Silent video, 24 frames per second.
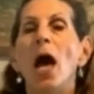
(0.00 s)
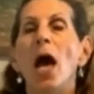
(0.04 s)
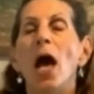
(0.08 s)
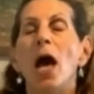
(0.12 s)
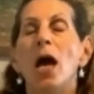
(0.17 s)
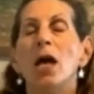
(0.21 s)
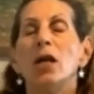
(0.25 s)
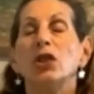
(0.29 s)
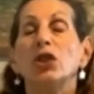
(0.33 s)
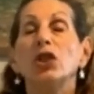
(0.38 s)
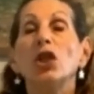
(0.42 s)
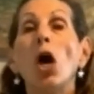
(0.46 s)

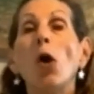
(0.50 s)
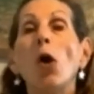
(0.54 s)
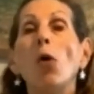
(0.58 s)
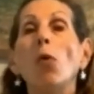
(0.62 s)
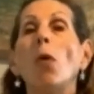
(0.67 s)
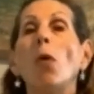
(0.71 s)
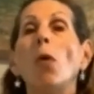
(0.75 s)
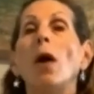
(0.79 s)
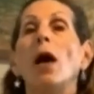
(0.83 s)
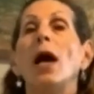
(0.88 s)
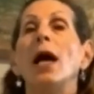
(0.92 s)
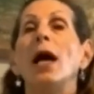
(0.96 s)
So
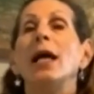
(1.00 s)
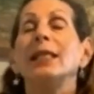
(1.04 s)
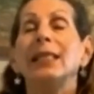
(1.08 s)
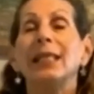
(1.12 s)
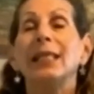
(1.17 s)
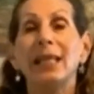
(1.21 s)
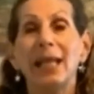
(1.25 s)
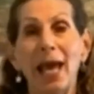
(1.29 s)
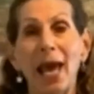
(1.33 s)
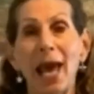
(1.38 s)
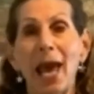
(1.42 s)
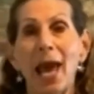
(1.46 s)

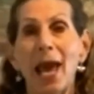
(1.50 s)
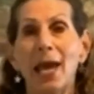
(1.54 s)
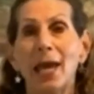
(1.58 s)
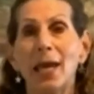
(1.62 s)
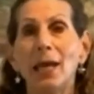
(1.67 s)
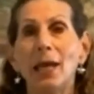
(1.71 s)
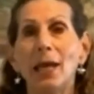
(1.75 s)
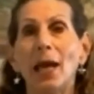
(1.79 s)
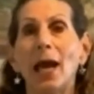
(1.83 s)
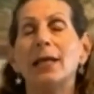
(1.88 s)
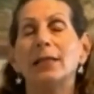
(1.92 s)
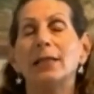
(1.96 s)
today,
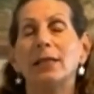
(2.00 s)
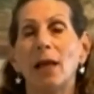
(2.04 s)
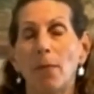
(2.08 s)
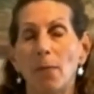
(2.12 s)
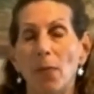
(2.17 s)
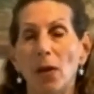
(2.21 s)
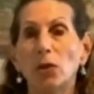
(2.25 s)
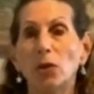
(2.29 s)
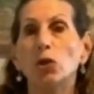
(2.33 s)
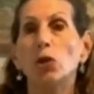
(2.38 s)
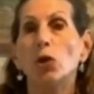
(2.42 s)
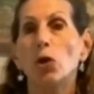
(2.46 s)
as I
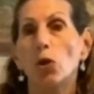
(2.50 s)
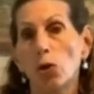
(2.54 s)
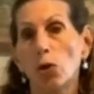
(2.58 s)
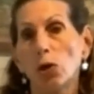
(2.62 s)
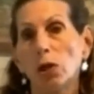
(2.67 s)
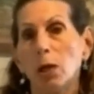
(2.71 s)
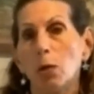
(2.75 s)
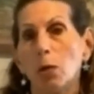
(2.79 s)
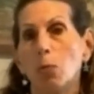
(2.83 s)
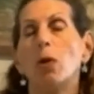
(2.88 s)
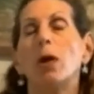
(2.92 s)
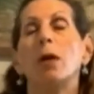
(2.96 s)
mentioned
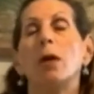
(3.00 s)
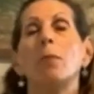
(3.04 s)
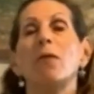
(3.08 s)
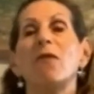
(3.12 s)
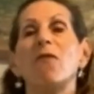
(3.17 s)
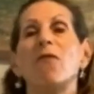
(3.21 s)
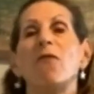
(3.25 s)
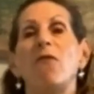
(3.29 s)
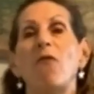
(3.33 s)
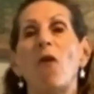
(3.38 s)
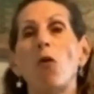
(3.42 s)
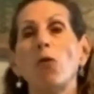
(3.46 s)
earlier, we're going to be
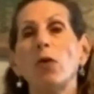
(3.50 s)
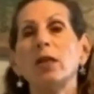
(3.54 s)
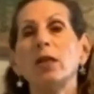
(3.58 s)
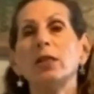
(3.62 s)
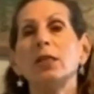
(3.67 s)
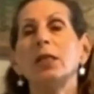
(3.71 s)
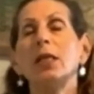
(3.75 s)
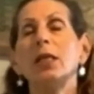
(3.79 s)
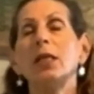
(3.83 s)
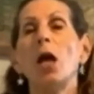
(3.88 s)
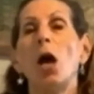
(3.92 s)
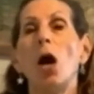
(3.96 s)

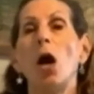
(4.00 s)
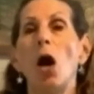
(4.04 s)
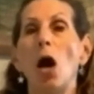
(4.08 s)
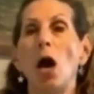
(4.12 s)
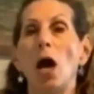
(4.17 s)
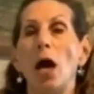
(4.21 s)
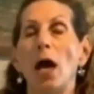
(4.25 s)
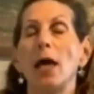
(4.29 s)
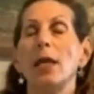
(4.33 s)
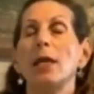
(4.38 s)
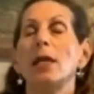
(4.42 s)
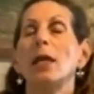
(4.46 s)
focusing
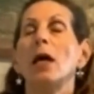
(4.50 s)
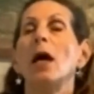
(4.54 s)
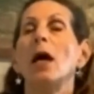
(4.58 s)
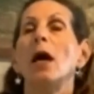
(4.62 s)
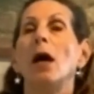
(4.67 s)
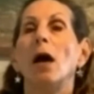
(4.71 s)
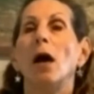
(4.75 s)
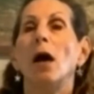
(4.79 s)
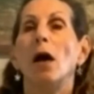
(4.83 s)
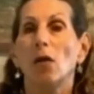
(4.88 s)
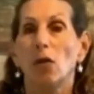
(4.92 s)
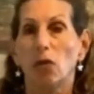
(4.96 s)
on
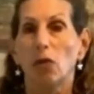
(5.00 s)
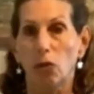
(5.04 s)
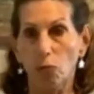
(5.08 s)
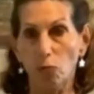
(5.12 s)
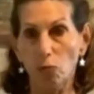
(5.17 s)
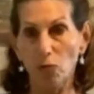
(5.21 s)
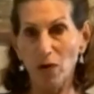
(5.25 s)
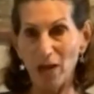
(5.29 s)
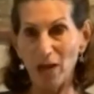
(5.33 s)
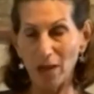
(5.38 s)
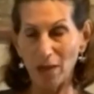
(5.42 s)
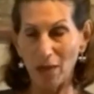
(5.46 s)

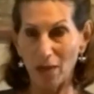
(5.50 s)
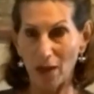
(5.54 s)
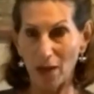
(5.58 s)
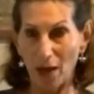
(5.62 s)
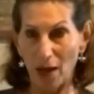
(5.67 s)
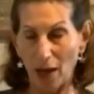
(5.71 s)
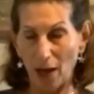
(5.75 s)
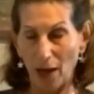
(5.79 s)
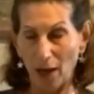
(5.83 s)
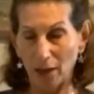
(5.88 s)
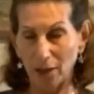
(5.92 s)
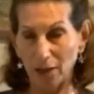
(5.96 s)
three
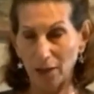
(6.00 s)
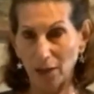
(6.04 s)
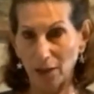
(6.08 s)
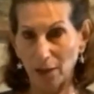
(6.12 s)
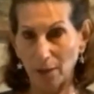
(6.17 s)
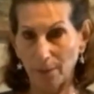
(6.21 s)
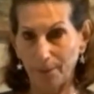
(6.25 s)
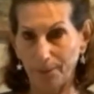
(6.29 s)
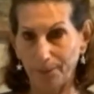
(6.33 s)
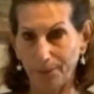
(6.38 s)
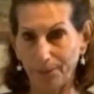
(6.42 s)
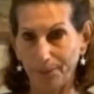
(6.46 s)
things,
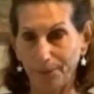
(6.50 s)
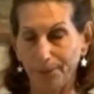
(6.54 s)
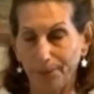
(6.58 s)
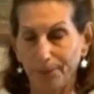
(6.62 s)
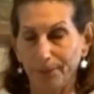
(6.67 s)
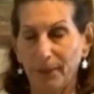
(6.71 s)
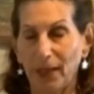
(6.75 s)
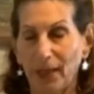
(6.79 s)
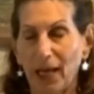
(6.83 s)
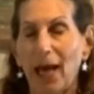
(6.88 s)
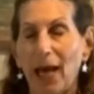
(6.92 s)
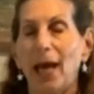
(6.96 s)

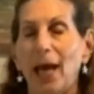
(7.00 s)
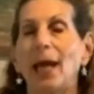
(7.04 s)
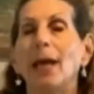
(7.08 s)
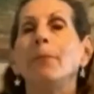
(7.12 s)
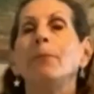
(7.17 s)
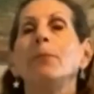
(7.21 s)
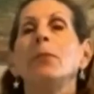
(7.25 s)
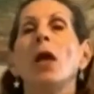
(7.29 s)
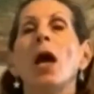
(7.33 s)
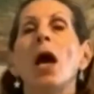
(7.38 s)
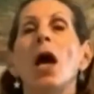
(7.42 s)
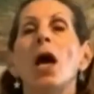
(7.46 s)
okay?
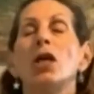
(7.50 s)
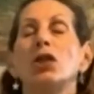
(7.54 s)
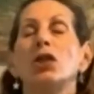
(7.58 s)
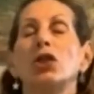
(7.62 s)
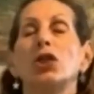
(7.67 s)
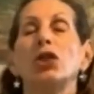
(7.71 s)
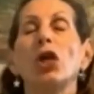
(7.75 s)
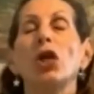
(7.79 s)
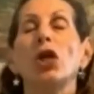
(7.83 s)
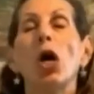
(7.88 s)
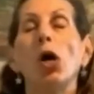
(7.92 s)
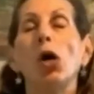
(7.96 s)

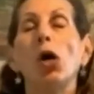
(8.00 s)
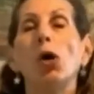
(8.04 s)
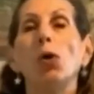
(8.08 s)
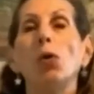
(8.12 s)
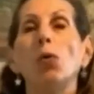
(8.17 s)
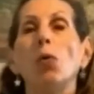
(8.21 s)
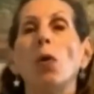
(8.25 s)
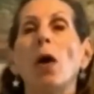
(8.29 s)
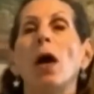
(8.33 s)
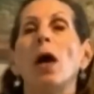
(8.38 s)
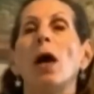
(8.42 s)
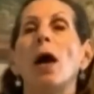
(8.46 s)

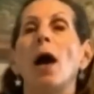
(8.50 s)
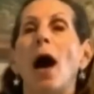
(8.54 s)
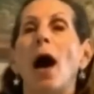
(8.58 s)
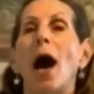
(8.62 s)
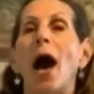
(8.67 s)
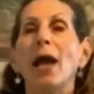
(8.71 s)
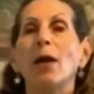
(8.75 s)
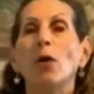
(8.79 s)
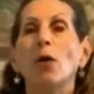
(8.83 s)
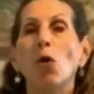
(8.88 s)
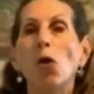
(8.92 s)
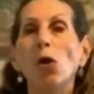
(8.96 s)
So
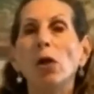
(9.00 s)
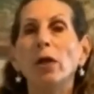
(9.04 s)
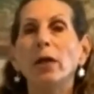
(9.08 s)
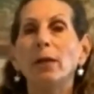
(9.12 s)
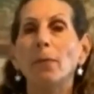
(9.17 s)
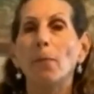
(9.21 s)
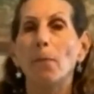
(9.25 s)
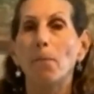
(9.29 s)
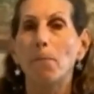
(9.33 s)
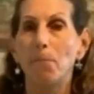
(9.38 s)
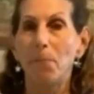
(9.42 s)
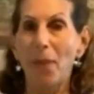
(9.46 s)
I call it
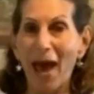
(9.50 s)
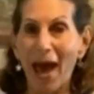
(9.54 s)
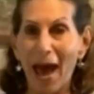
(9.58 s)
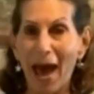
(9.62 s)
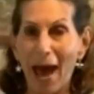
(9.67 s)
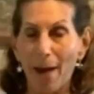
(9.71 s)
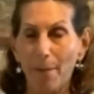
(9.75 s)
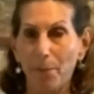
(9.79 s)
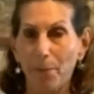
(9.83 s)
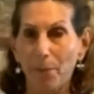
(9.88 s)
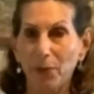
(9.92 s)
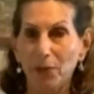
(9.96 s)
BAP,
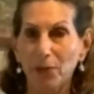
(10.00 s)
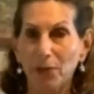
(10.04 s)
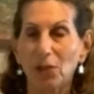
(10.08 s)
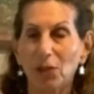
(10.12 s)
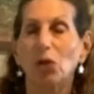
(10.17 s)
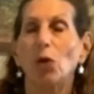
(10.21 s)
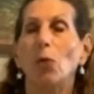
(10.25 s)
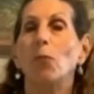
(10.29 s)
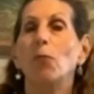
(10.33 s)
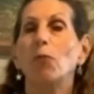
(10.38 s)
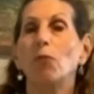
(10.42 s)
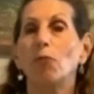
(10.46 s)

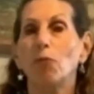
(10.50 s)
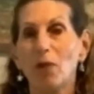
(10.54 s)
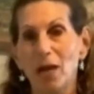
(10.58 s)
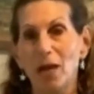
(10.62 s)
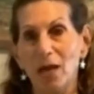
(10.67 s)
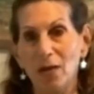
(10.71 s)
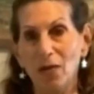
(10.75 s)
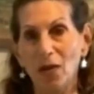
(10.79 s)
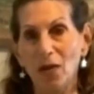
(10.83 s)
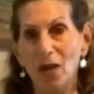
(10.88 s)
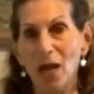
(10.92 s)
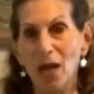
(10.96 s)
so
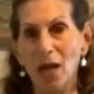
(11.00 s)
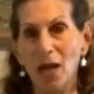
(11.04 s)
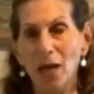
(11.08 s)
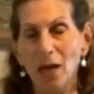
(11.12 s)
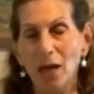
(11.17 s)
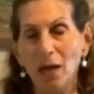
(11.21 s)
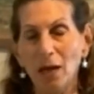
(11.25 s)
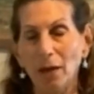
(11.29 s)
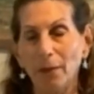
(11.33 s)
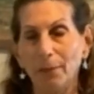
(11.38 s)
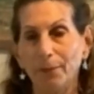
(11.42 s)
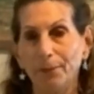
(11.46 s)
breathing,
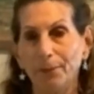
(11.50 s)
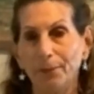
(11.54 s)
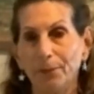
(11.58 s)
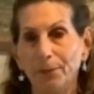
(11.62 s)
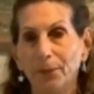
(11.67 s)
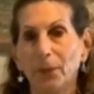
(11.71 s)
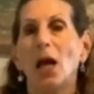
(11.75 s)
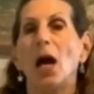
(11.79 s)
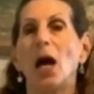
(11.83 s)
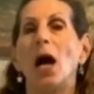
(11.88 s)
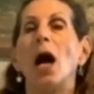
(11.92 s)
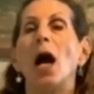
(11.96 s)

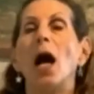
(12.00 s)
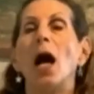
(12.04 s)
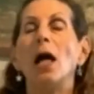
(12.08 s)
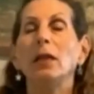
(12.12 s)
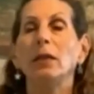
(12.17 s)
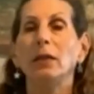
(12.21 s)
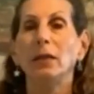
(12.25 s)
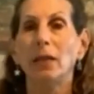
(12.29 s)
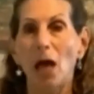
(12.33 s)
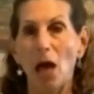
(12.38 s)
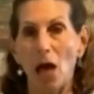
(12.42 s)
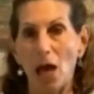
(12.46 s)

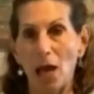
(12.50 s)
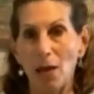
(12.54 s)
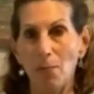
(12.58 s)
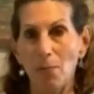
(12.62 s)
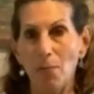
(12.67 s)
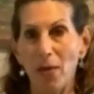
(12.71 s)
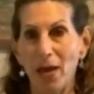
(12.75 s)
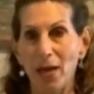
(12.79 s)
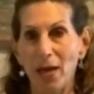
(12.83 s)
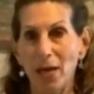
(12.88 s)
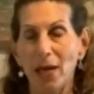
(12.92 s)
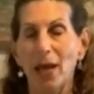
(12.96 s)

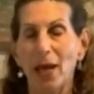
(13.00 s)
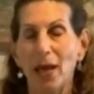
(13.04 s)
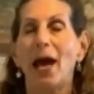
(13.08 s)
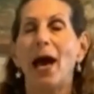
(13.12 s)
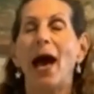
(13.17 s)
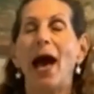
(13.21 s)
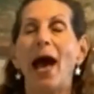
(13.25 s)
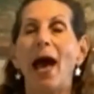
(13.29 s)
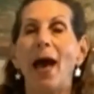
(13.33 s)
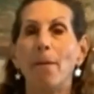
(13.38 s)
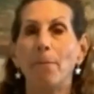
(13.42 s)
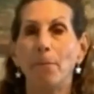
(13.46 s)
alignment,
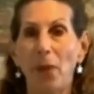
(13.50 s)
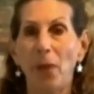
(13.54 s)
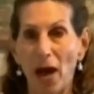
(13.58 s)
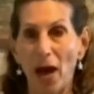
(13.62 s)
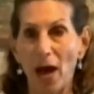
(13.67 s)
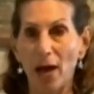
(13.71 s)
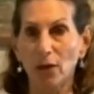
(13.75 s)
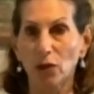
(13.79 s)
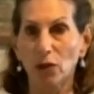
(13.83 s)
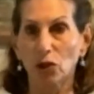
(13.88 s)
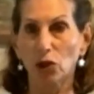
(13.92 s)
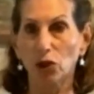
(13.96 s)
and
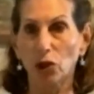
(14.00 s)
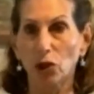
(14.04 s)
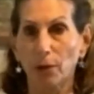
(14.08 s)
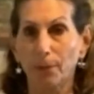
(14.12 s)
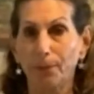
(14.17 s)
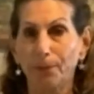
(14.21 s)
posture.